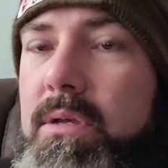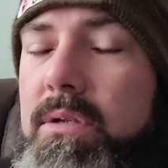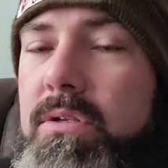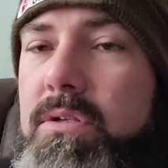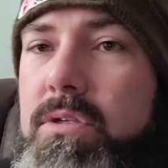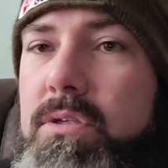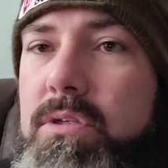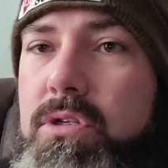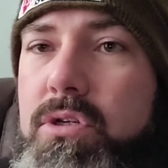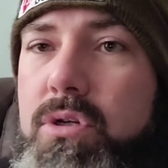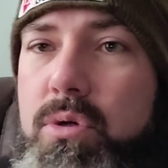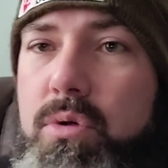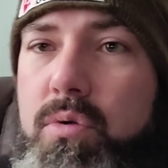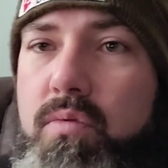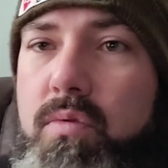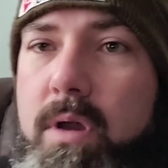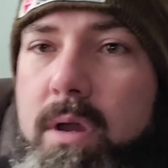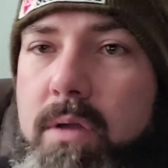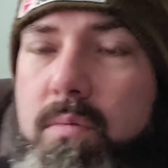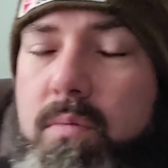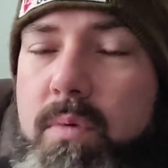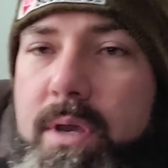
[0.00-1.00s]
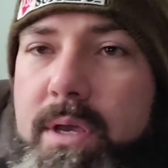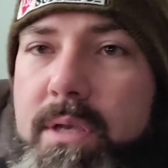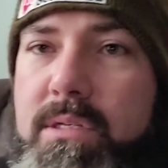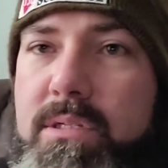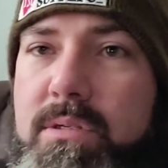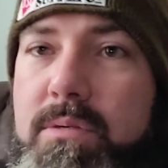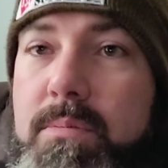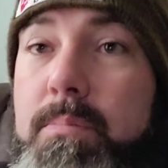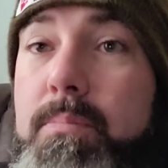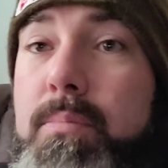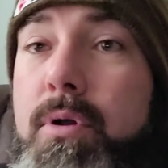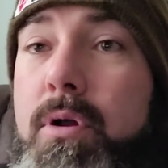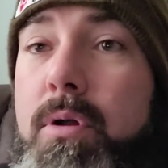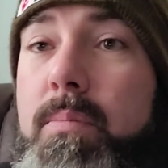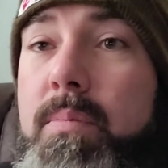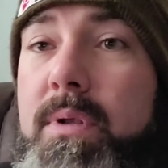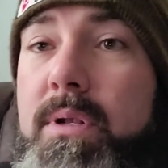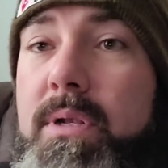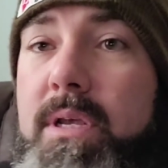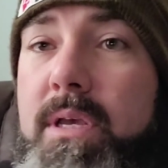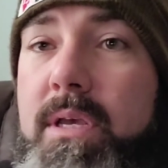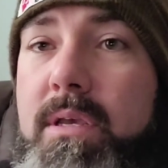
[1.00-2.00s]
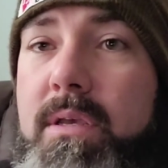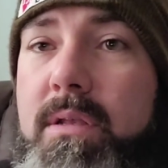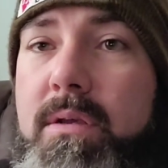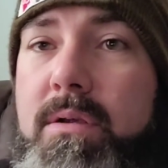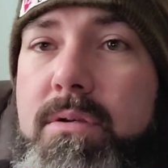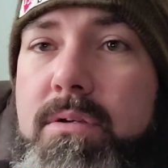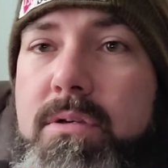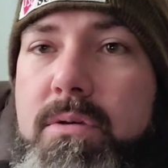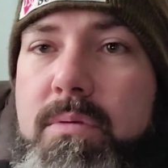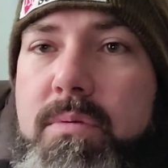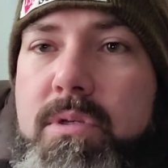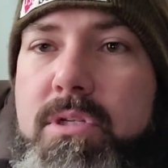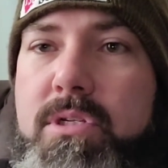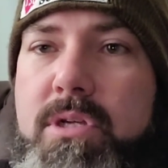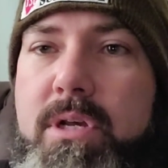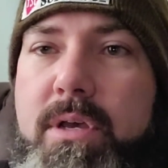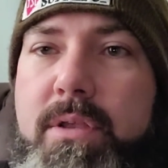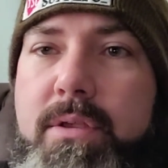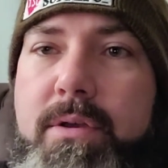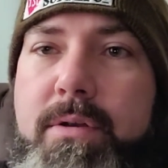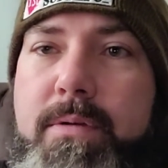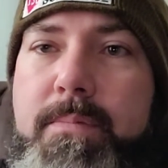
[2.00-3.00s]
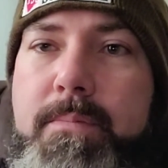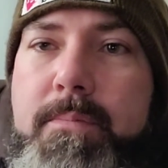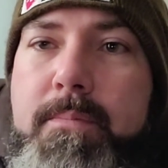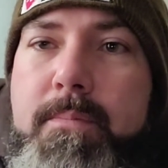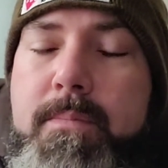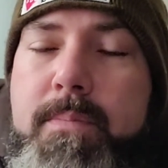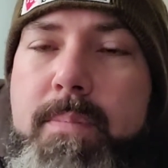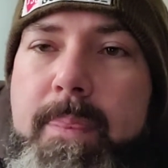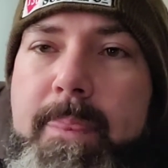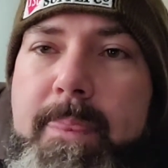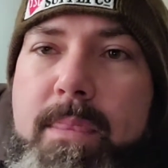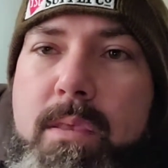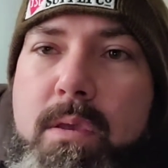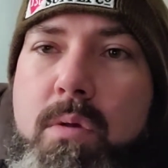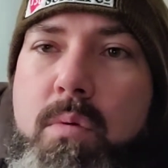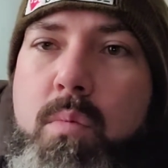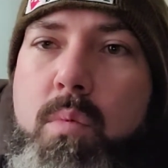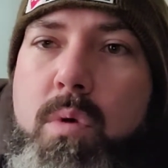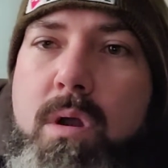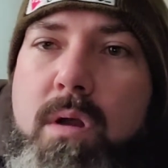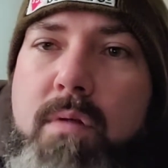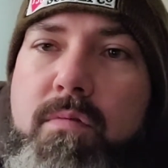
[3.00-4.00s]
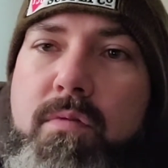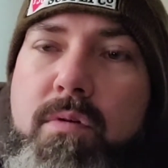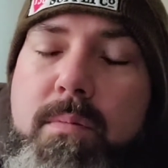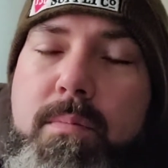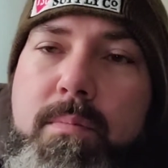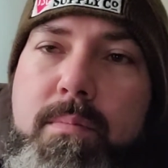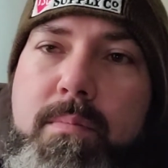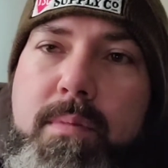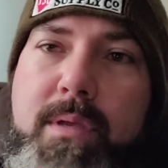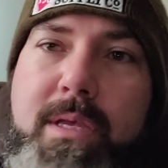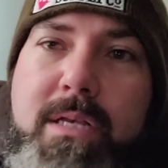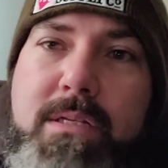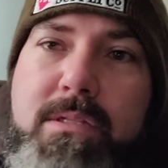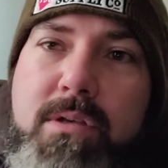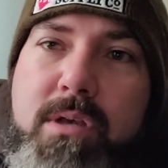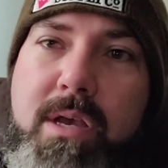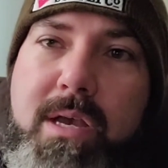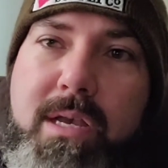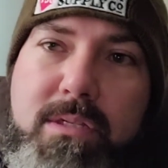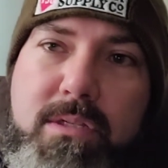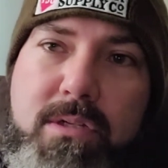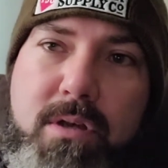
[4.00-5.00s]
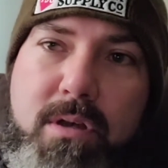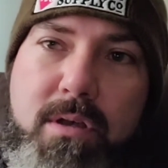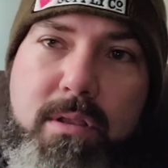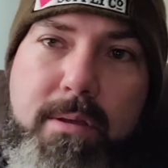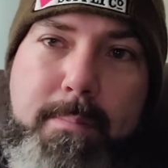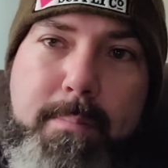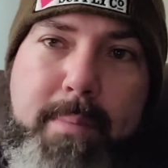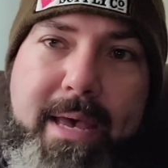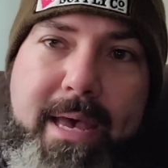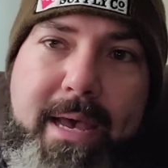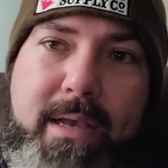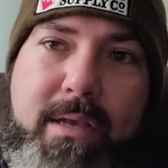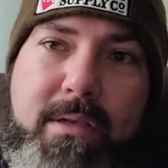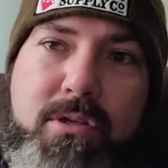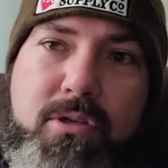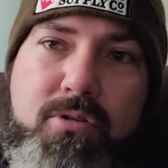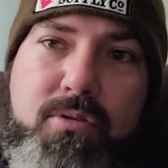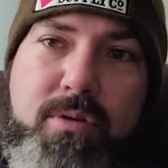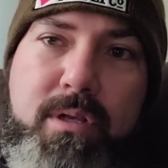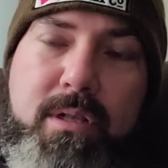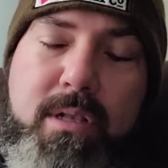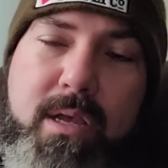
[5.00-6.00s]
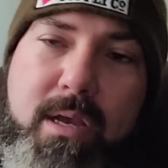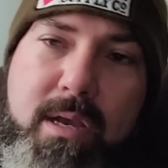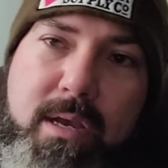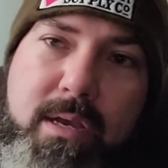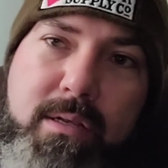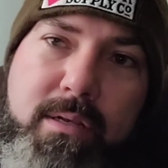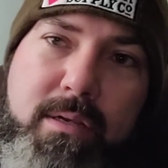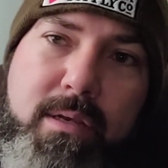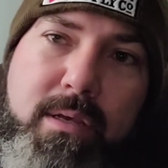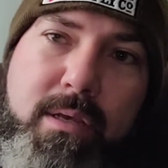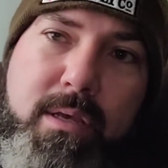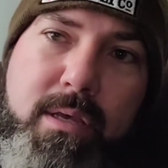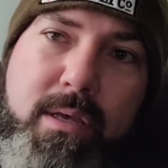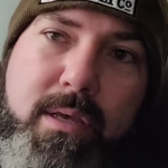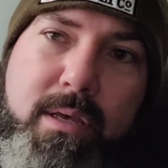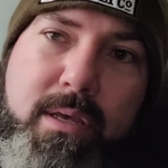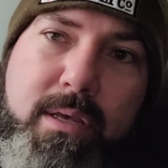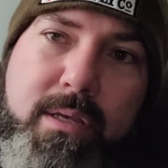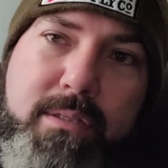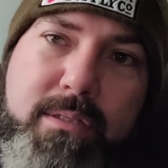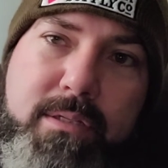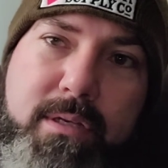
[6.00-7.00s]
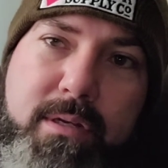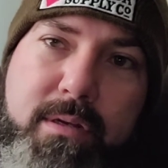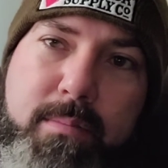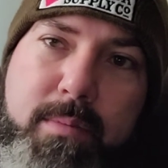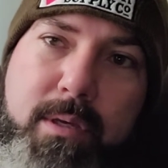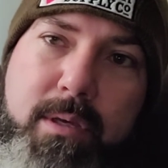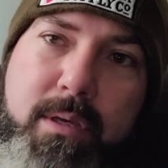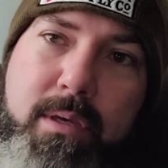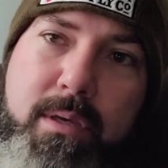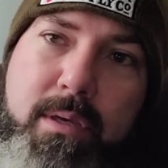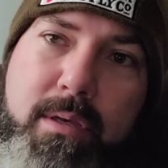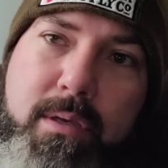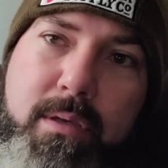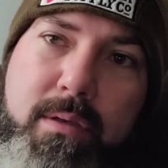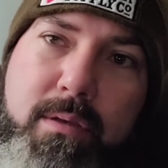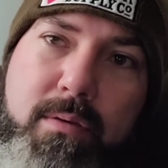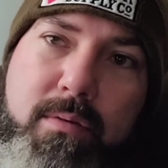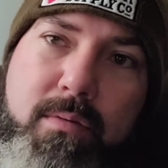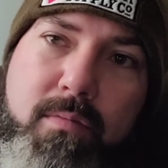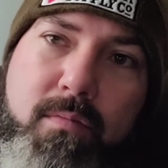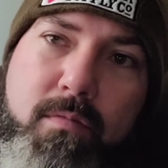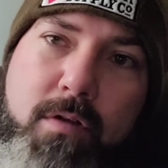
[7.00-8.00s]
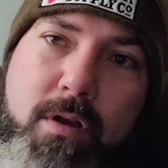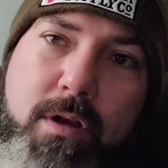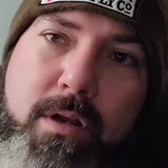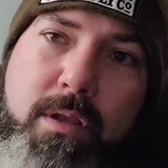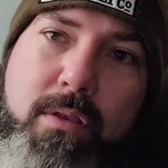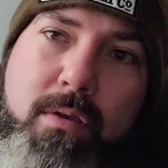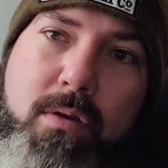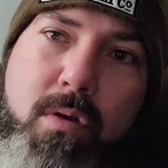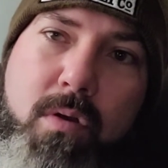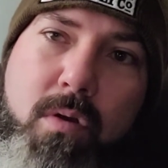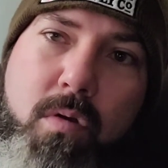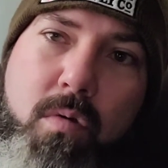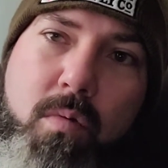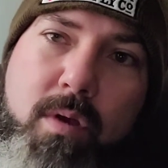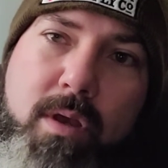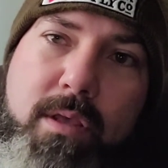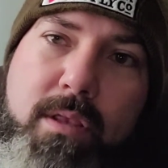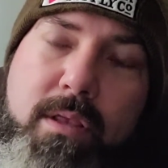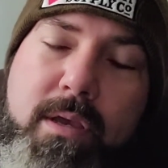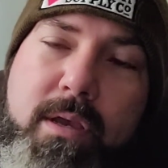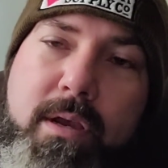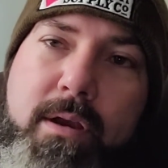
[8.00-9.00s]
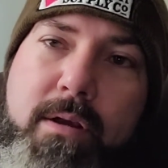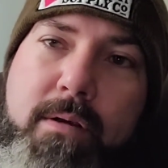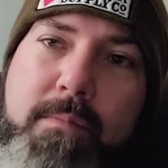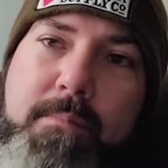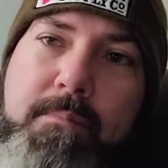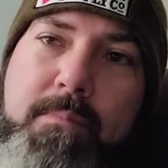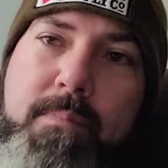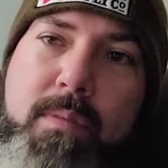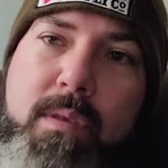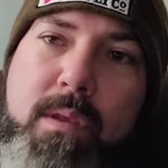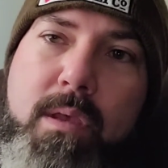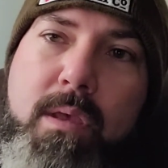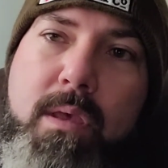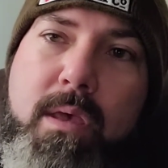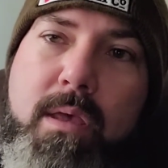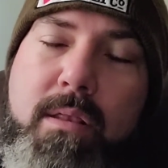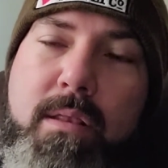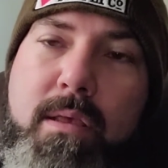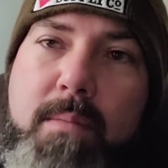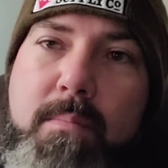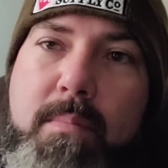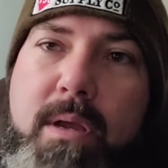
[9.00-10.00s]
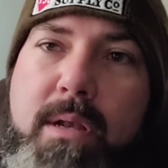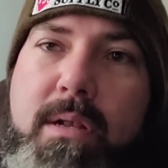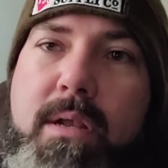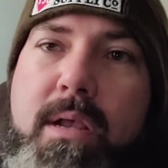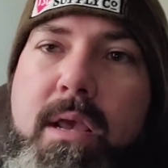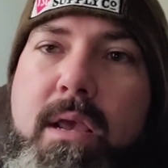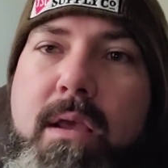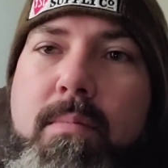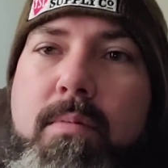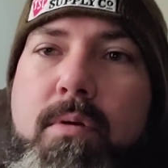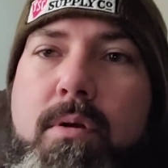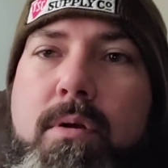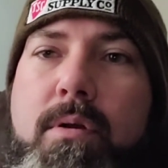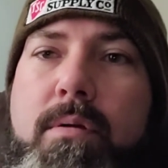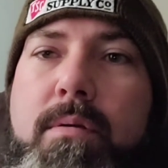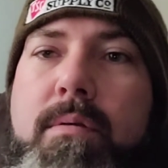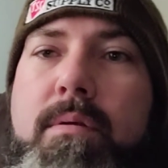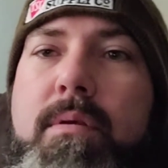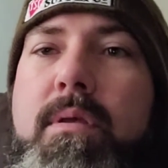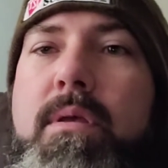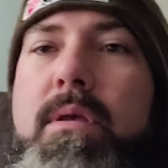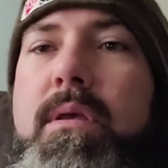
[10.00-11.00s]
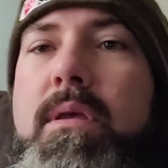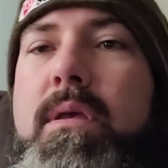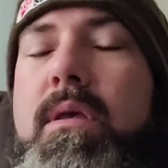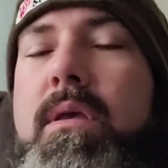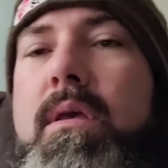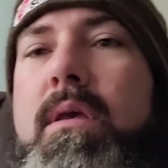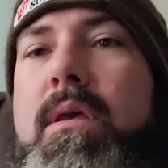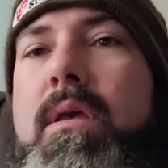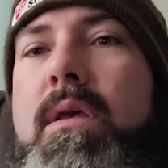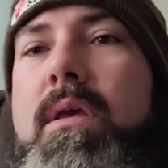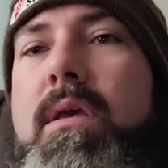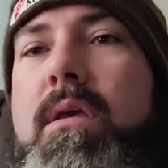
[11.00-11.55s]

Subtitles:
2 runways perpendicular to each other. One of them, as you guys saw, the back tree line is going to be running the whole way there. And then my neighbor, he